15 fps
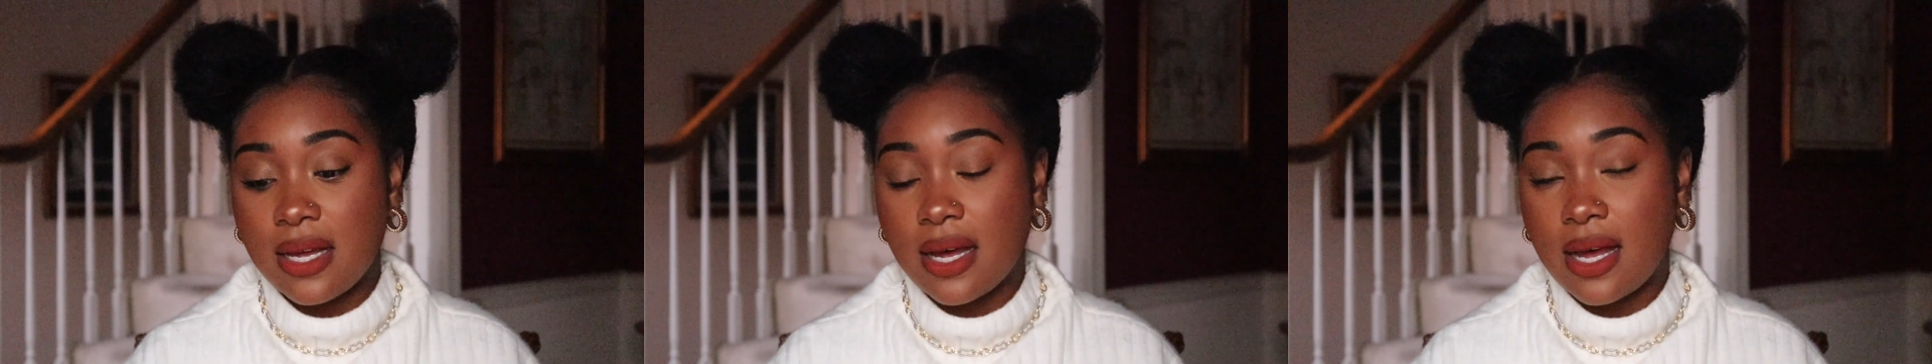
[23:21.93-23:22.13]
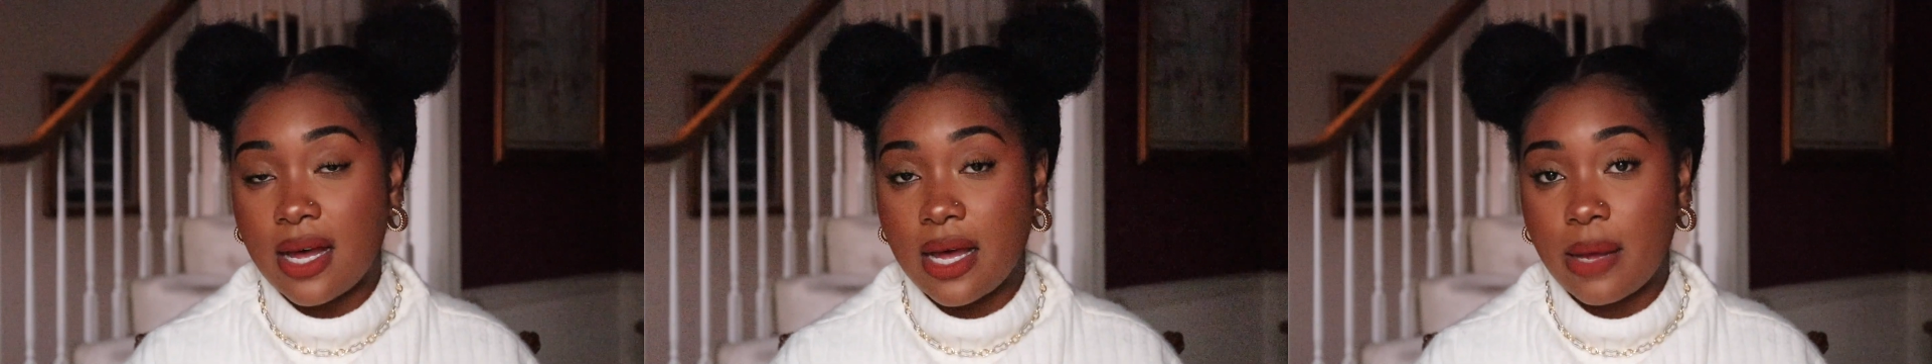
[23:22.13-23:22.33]

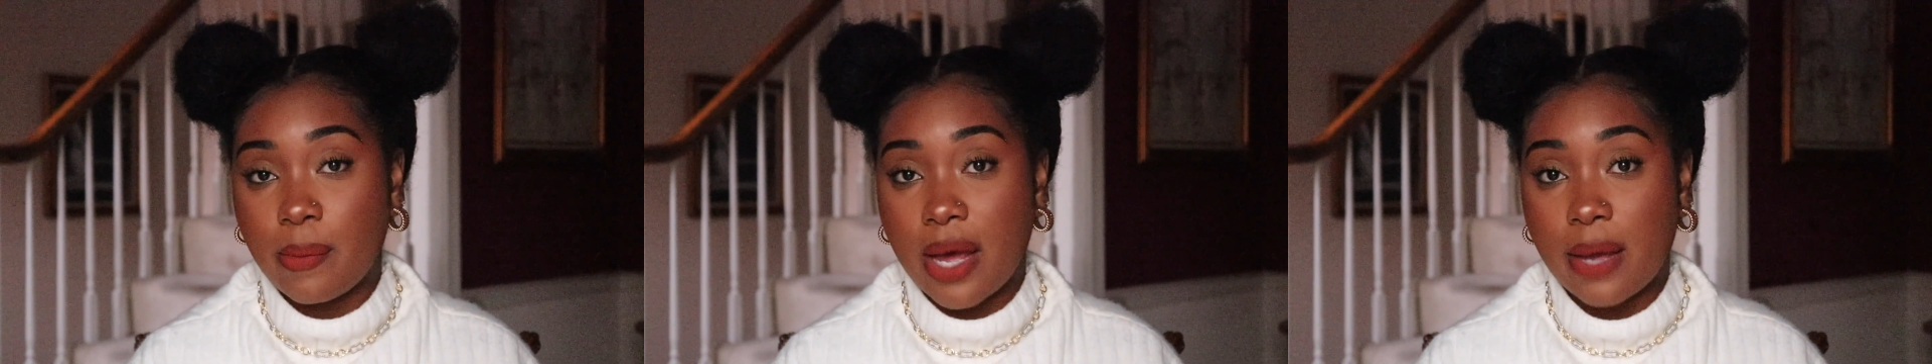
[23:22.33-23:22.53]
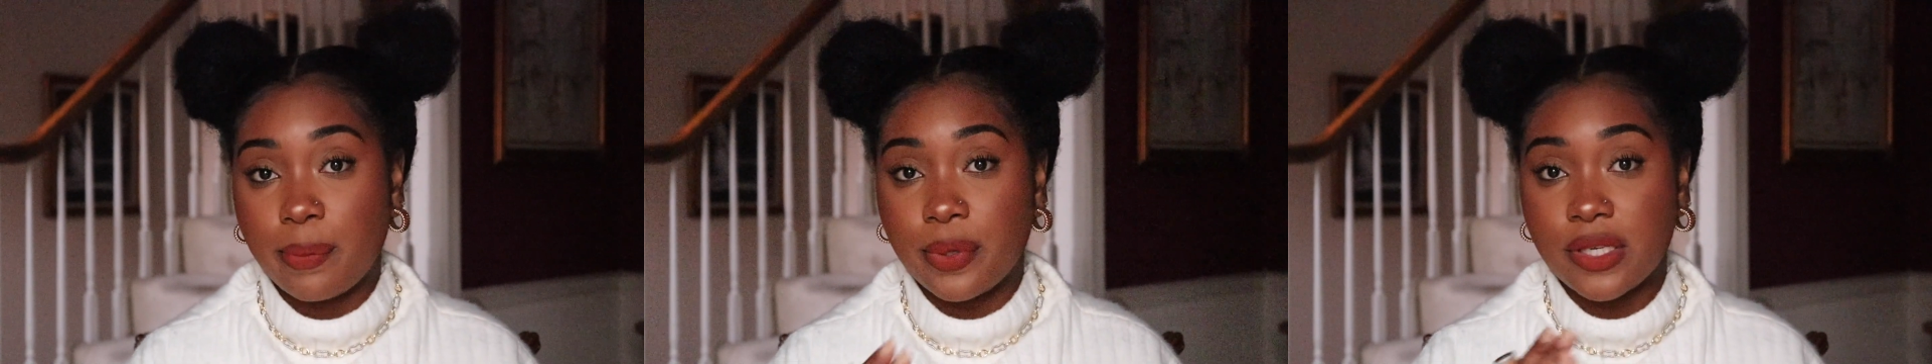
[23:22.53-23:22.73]
Um,
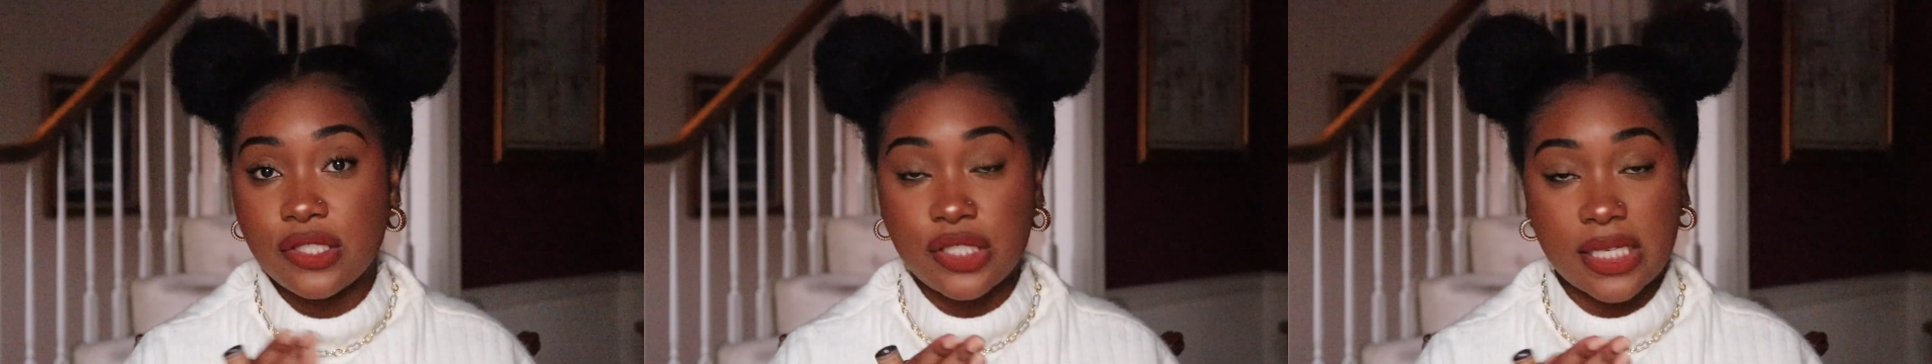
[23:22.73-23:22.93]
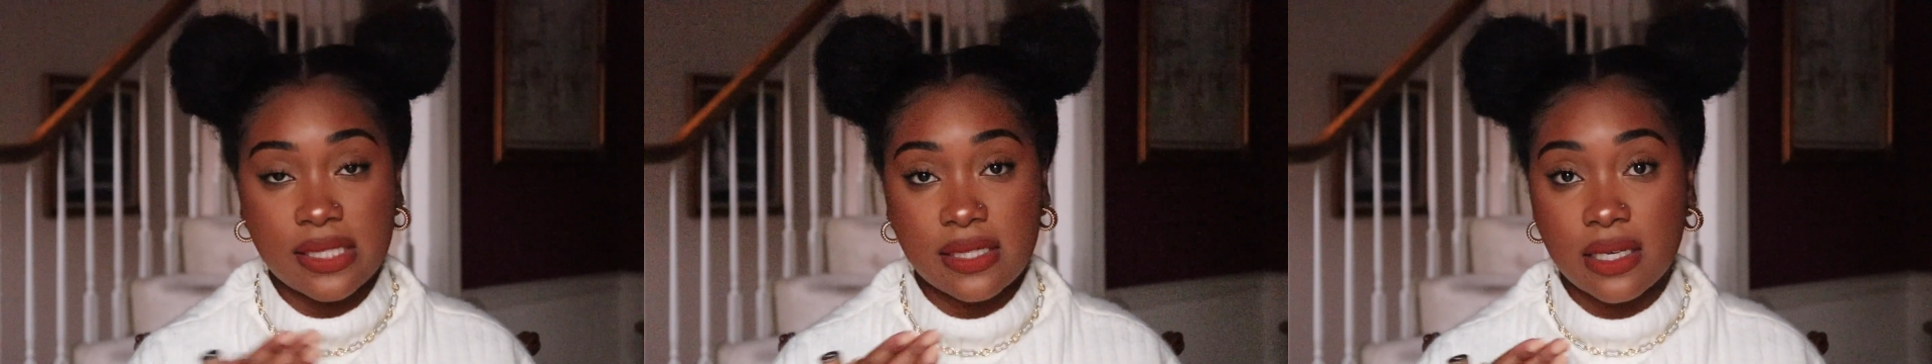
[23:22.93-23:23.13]
I put
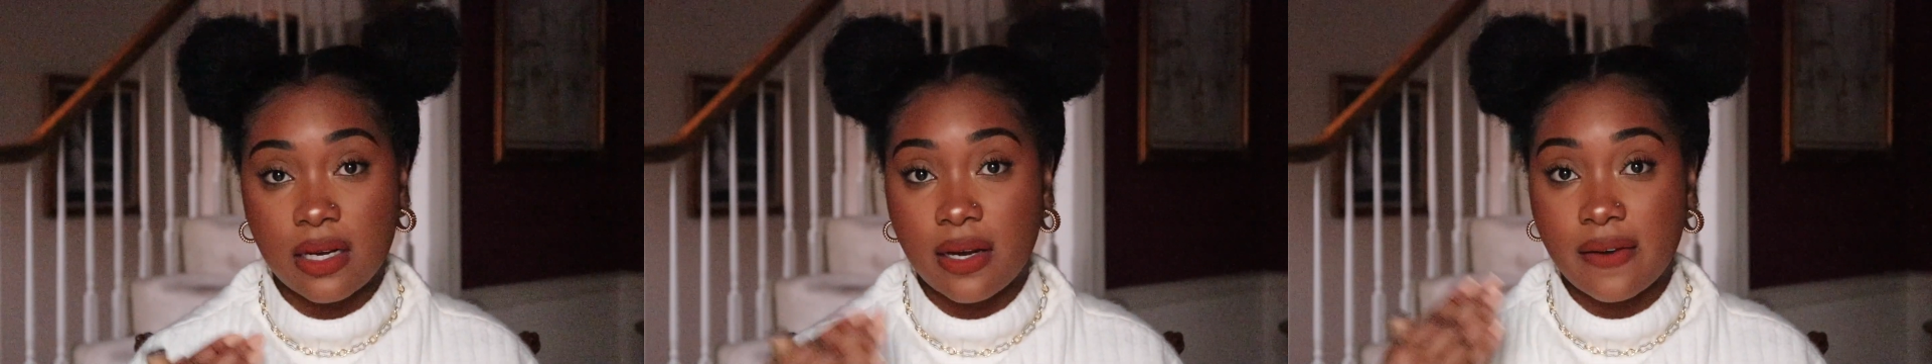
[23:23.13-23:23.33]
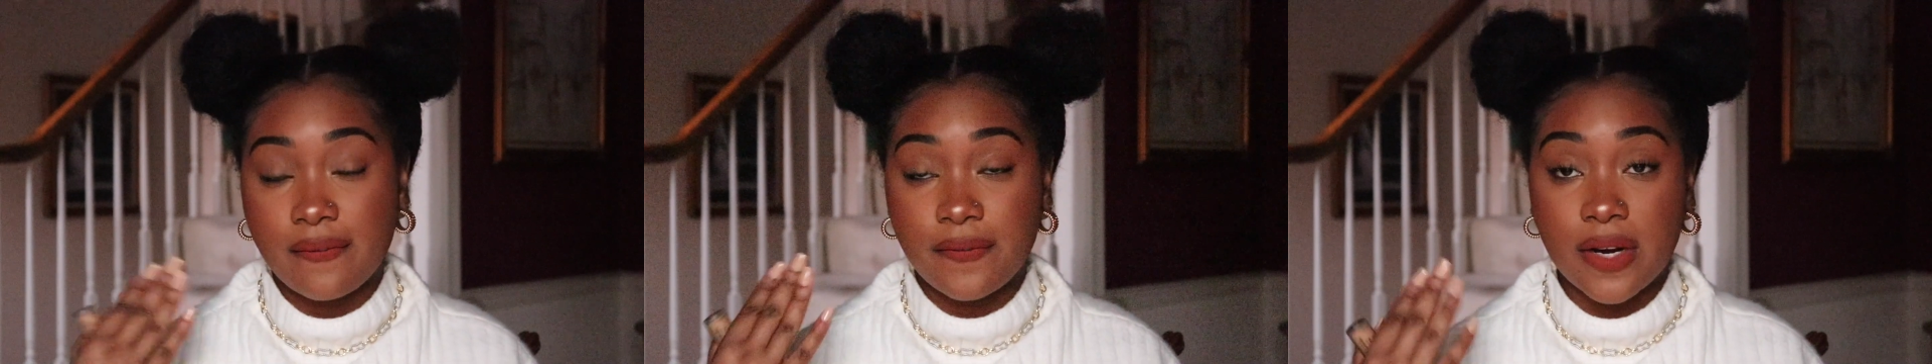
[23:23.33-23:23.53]
Chestnut
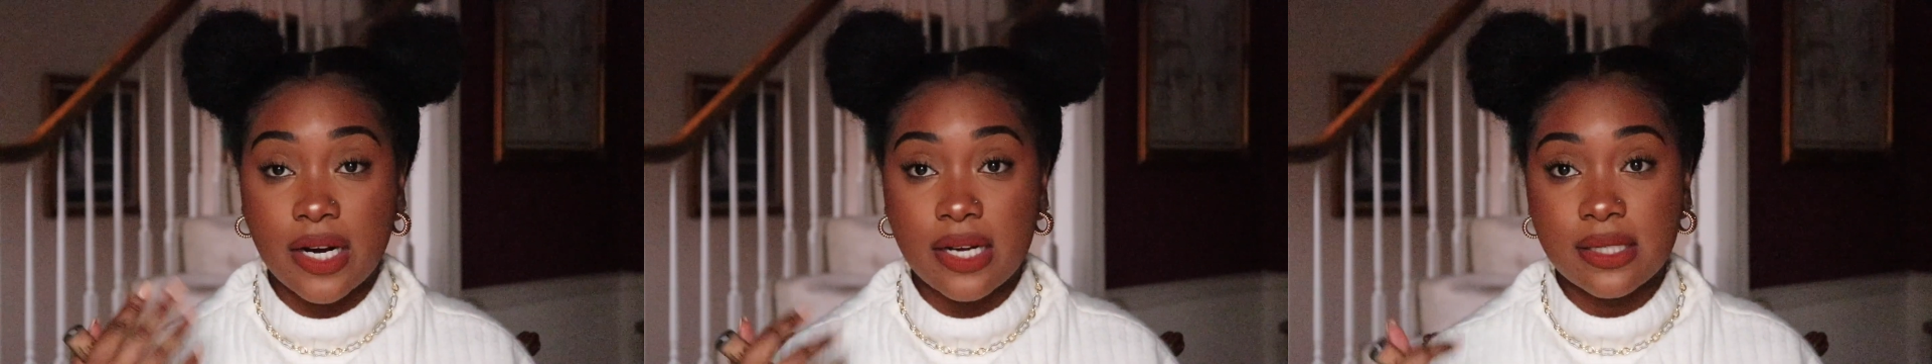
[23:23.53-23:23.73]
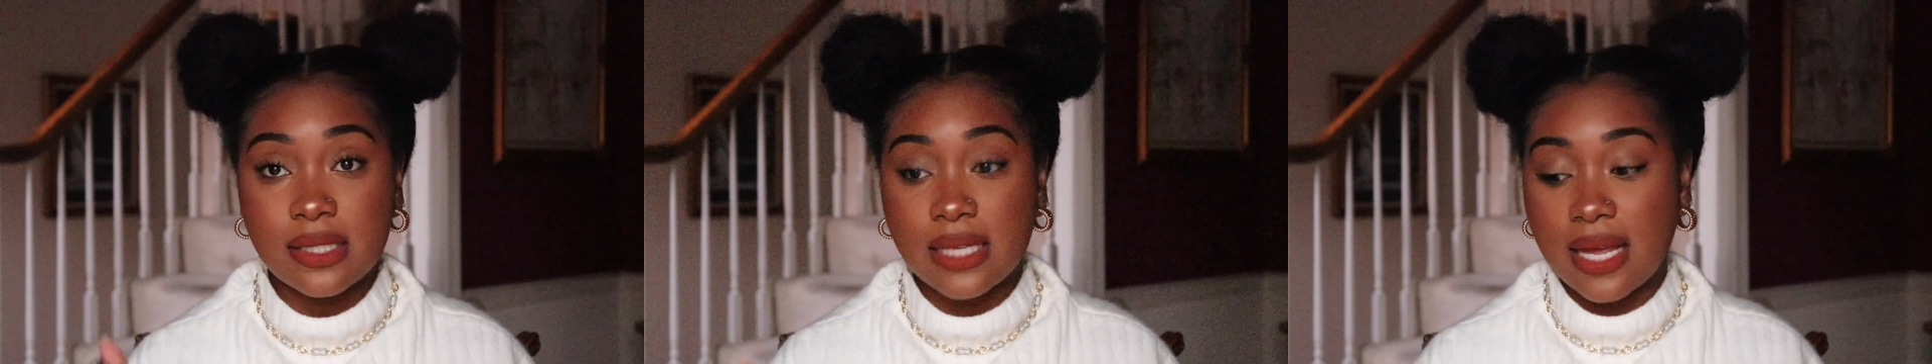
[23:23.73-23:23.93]
on
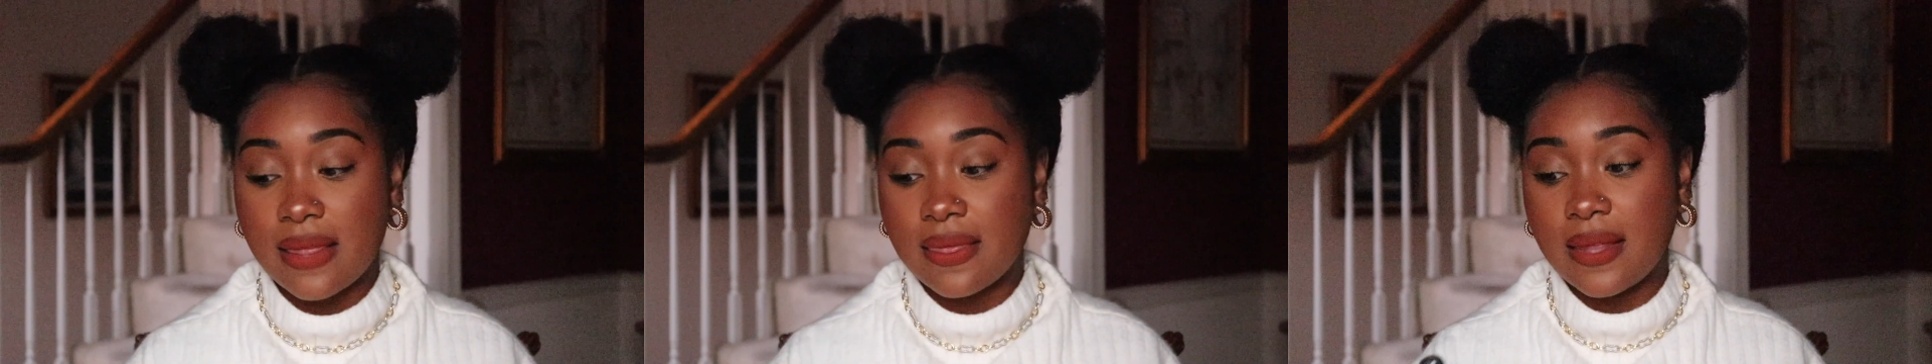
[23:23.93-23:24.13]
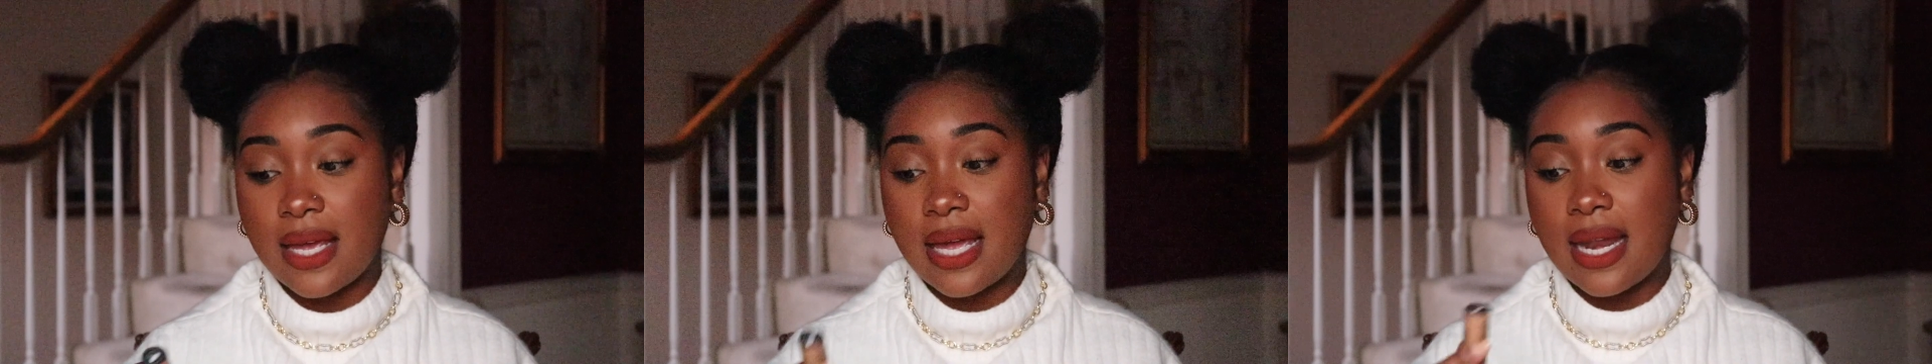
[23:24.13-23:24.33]
first
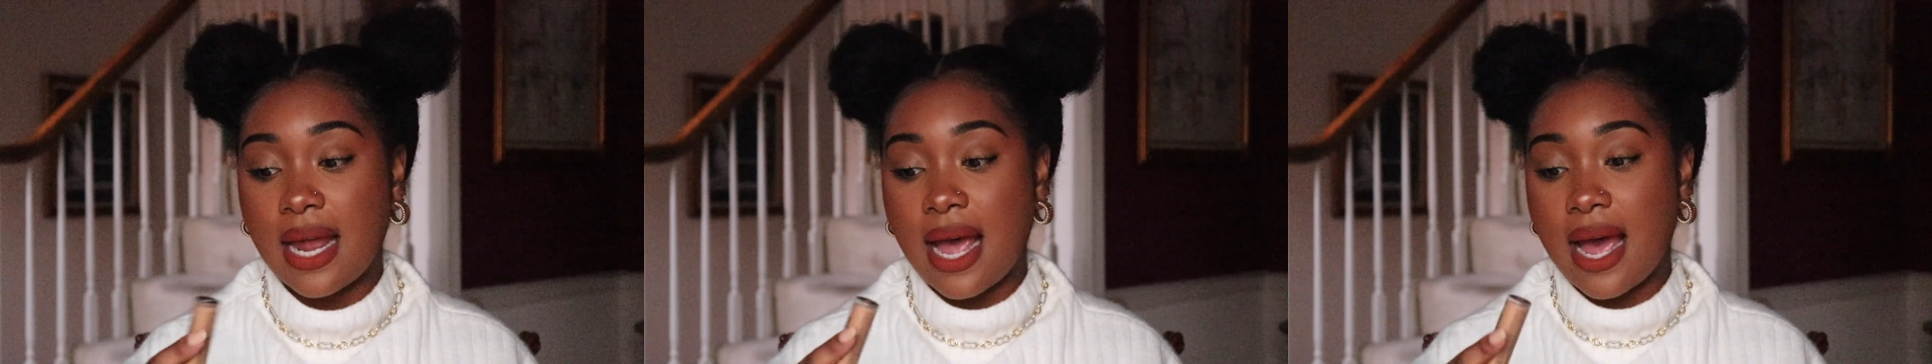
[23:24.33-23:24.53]
and then